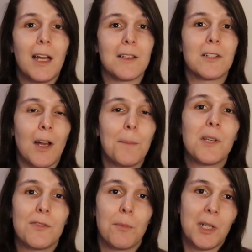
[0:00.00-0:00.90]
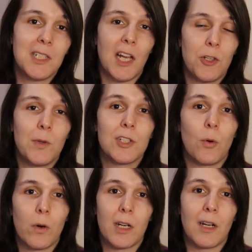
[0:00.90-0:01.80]
and stop us from continuing to
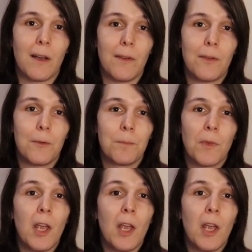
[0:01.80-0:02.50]
organize.